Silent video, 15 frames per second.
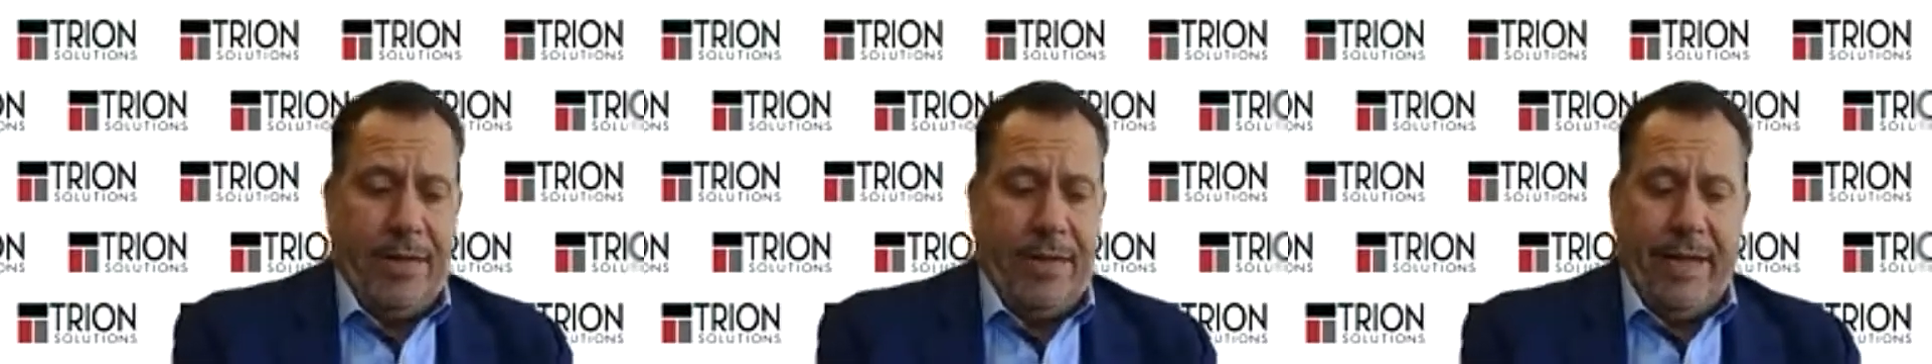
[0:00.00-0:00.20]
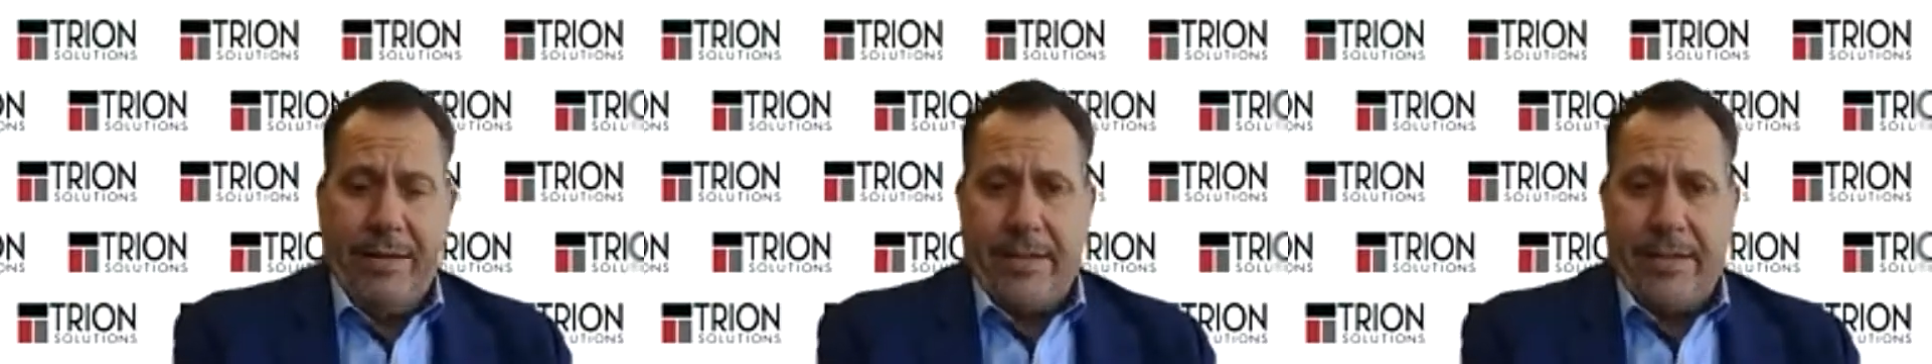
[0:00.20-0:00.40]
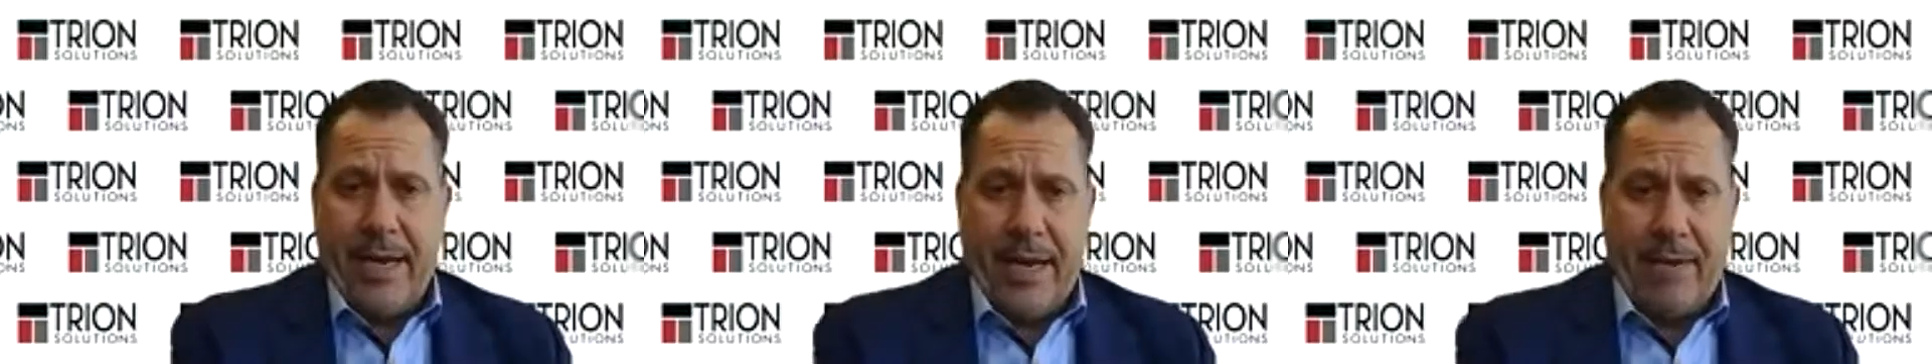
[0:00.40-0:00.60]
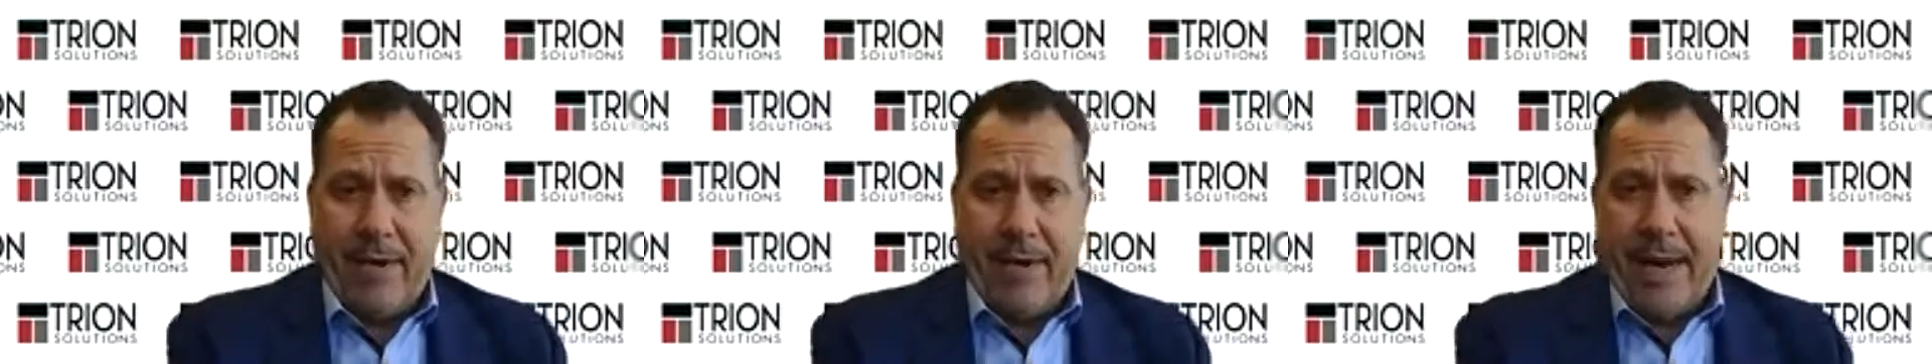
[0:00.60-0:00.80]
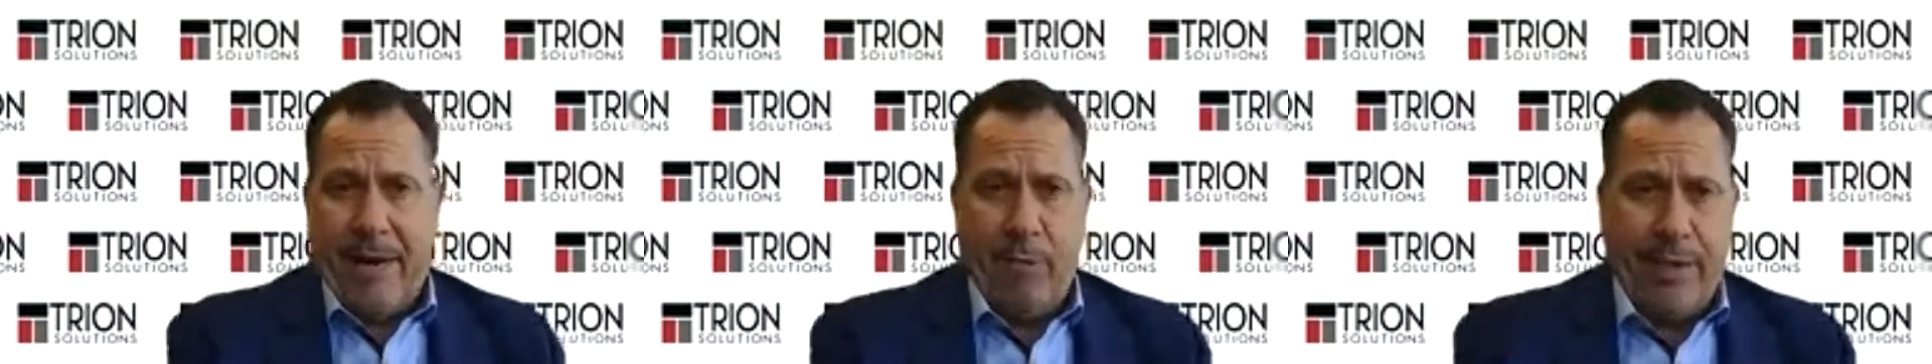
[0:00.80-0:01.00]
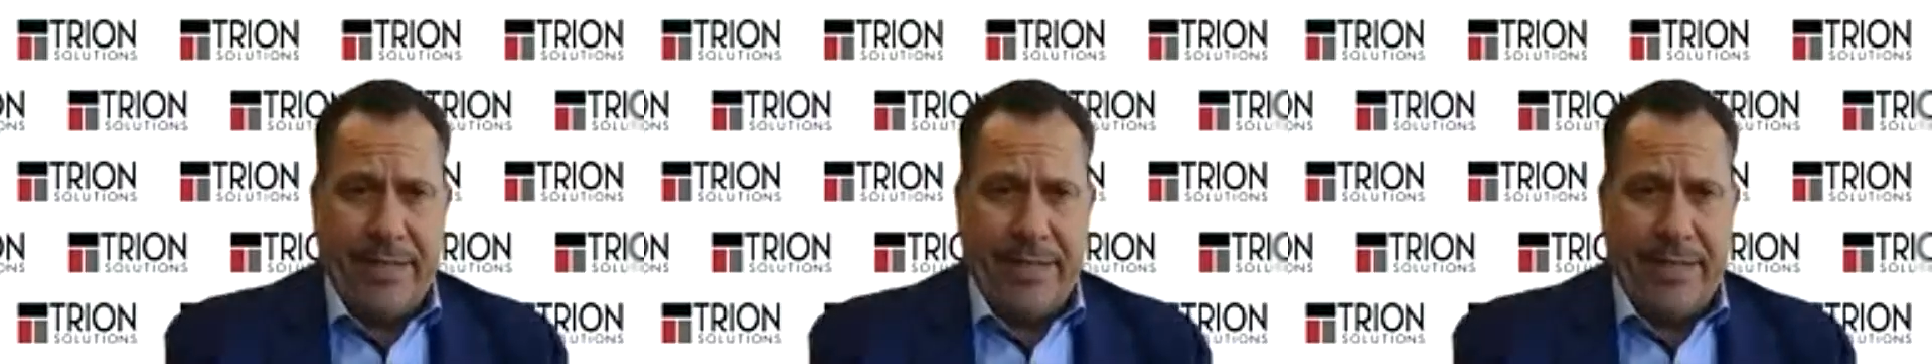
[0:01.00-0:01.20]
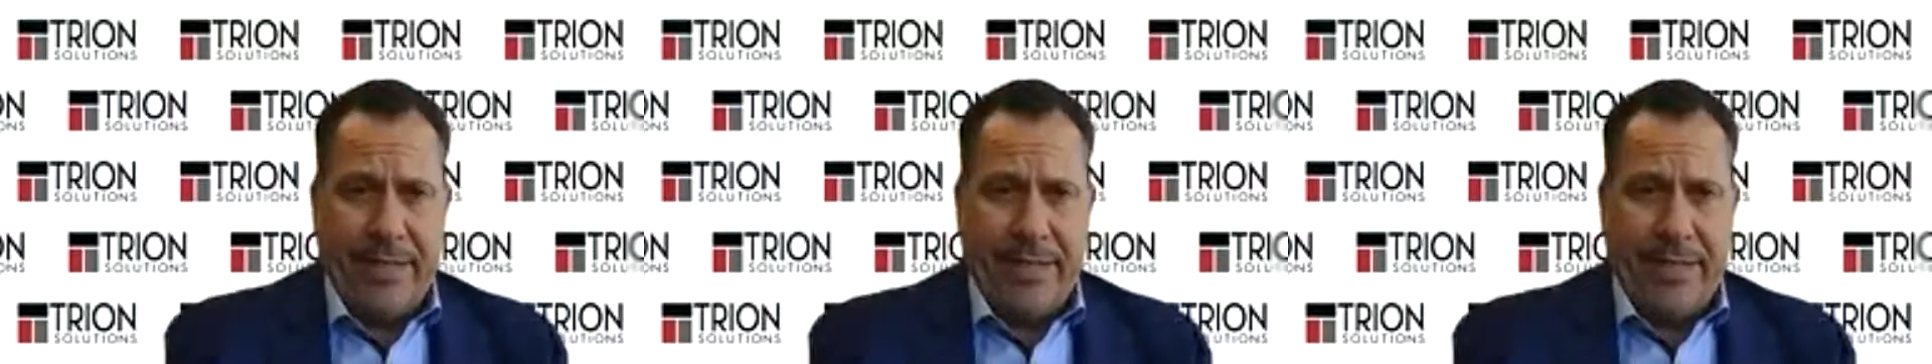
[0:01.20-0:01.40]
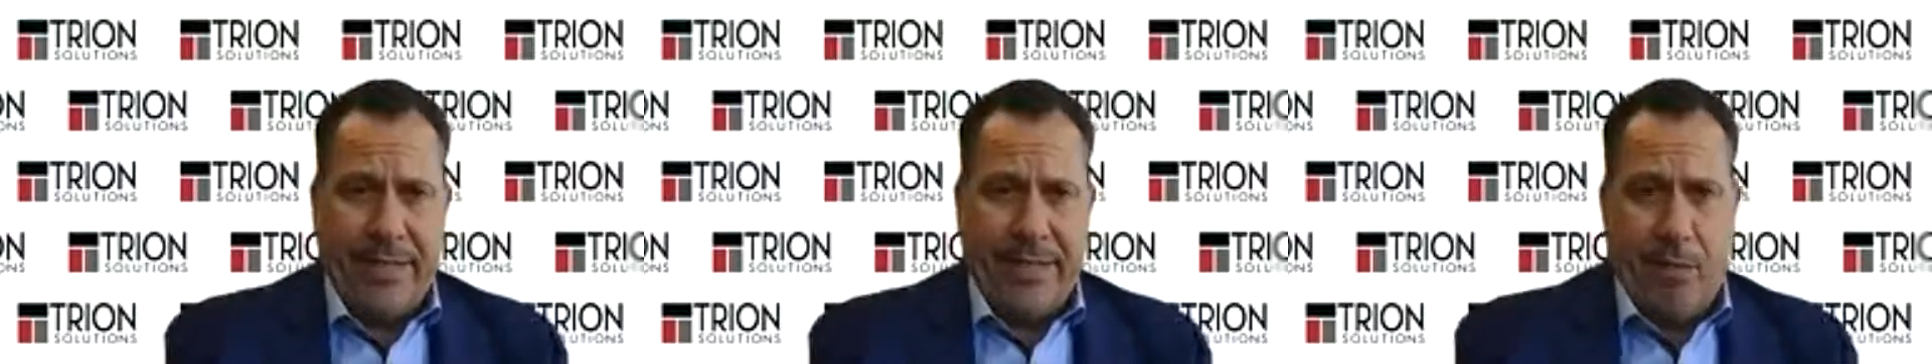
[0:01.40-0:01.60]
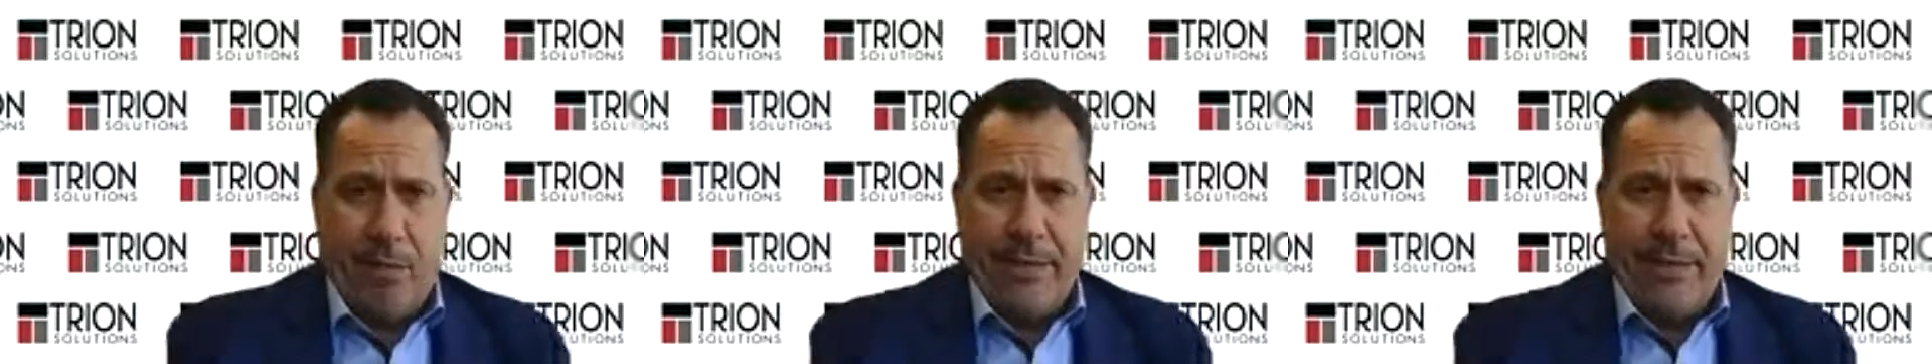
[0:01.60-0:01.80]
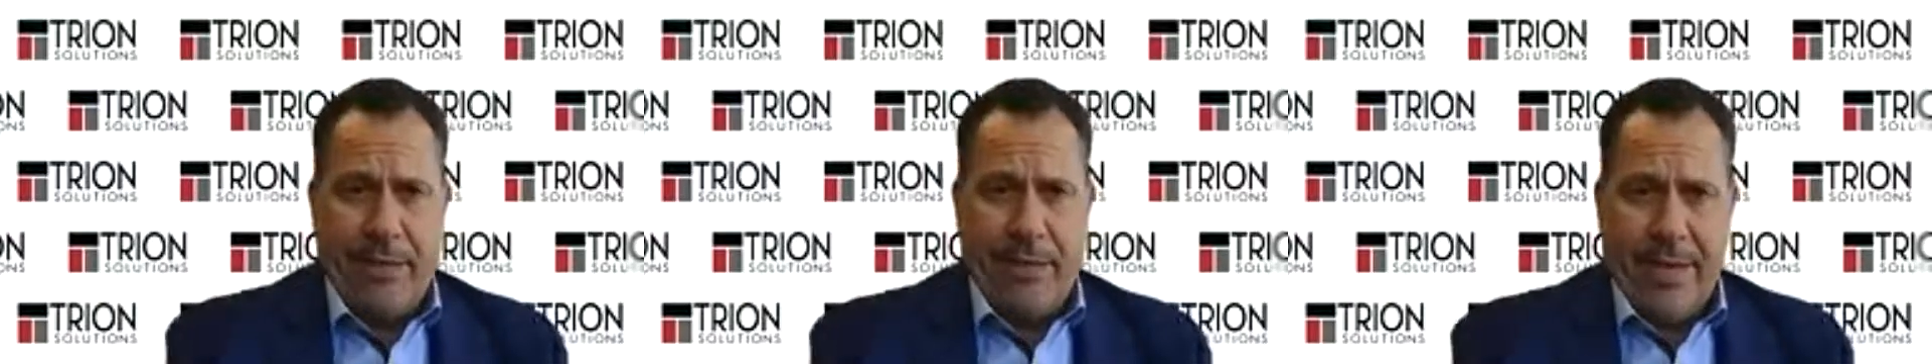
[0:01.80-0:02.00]
these kind of high risk
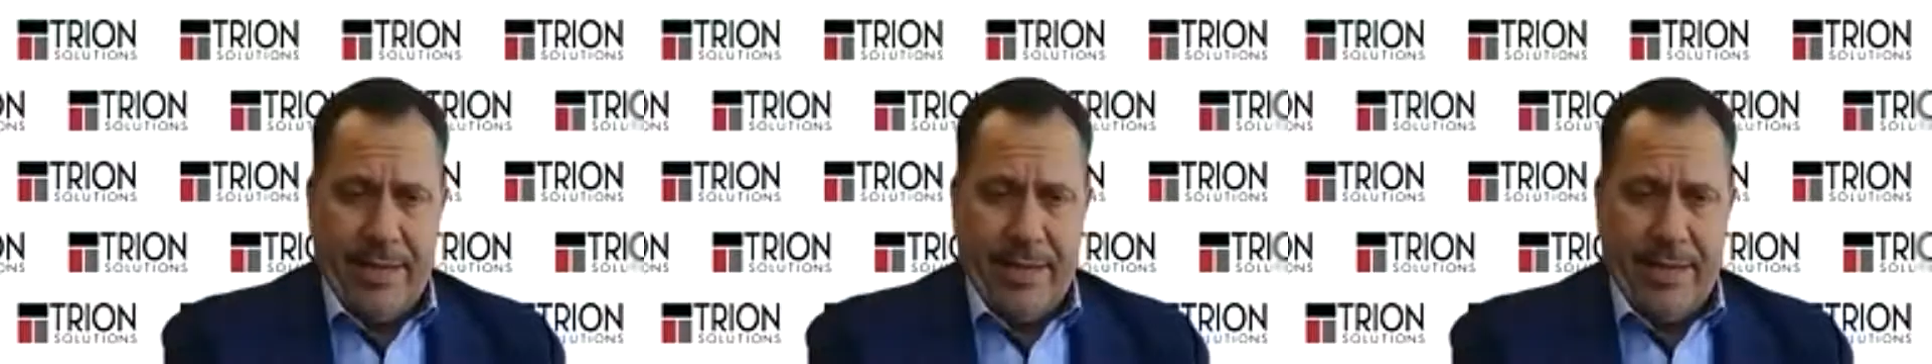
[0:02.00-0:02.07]
categories